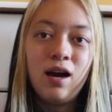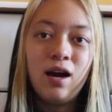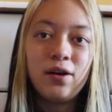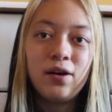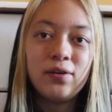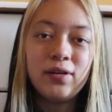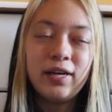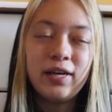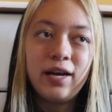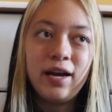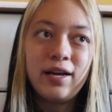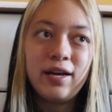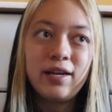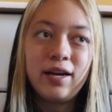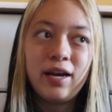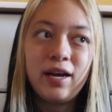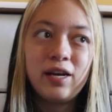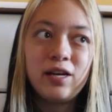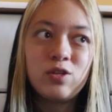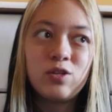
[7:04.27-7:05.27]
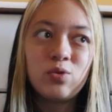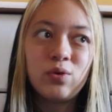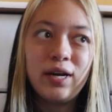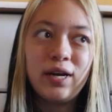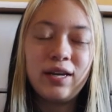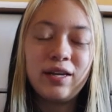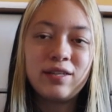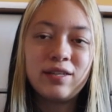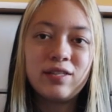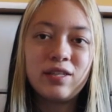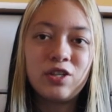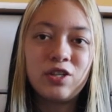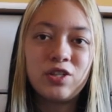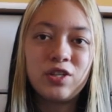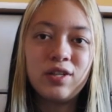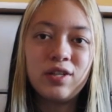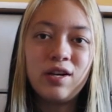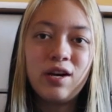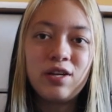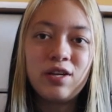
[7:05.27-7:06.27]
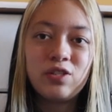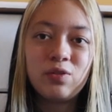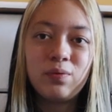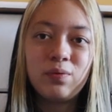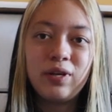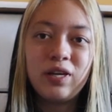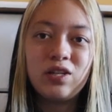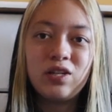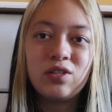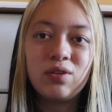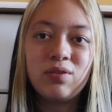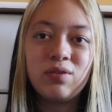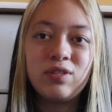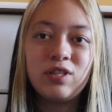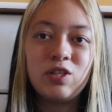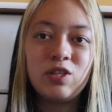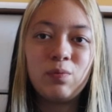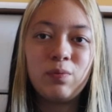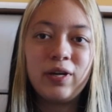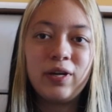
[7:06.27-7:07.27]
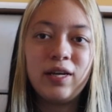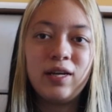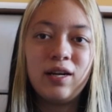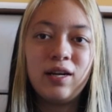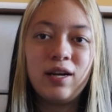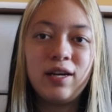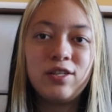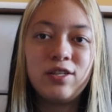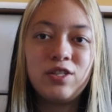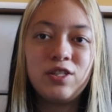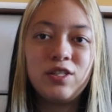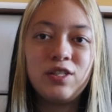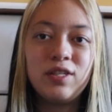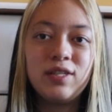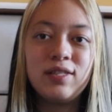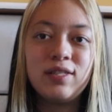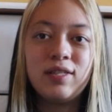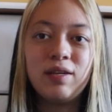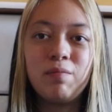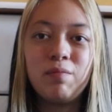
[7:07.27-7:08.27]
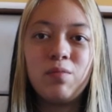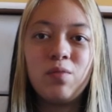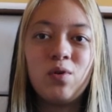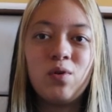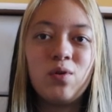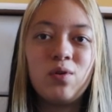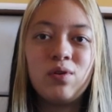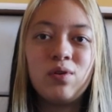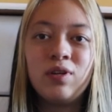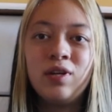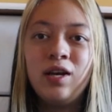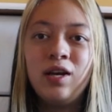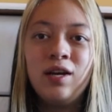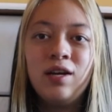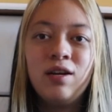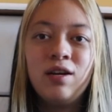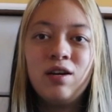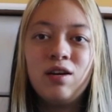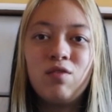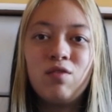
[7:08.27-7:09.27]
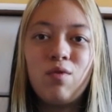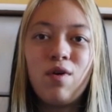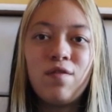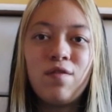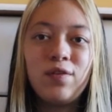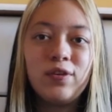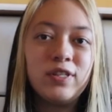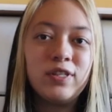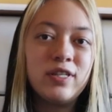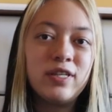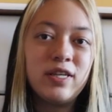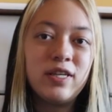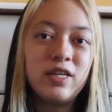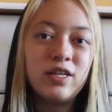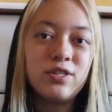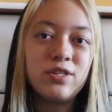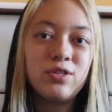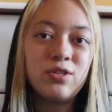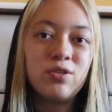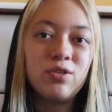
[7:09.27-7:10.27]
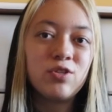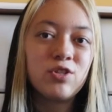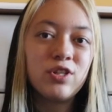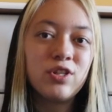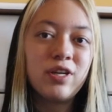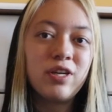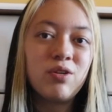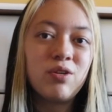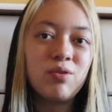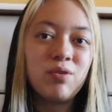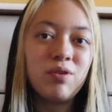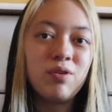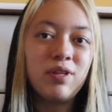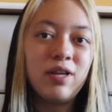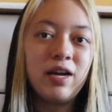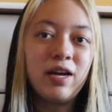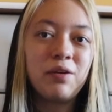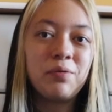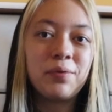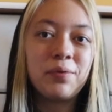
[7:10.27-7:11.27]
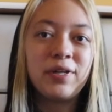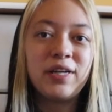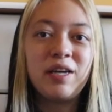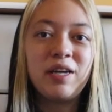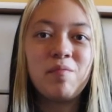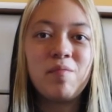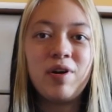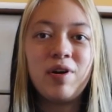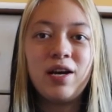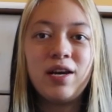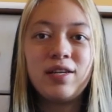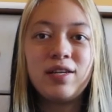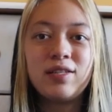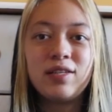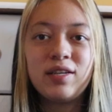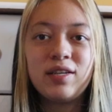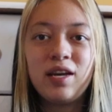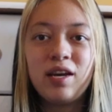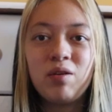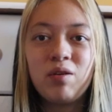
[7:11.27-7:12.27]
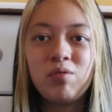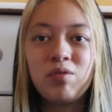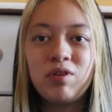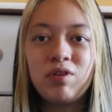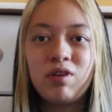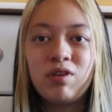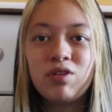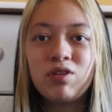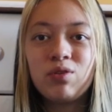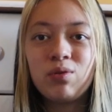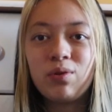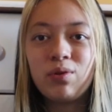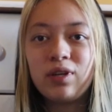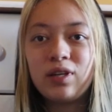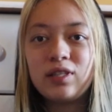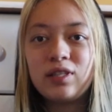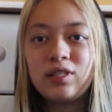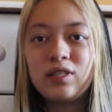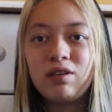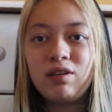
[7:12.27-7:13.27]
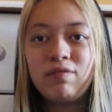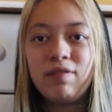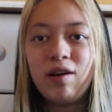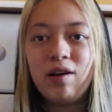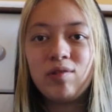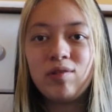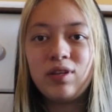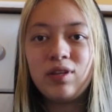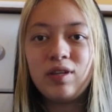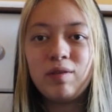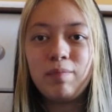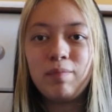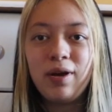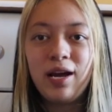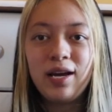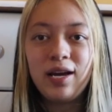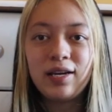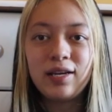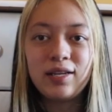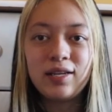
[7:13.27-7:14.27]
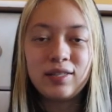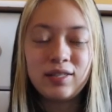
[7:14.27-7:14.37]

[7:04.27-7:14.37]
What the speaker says: I already had a training session last week, so this week I just did some more of what volunteers usually do, like working behind the counter, sorting stuff out in the back,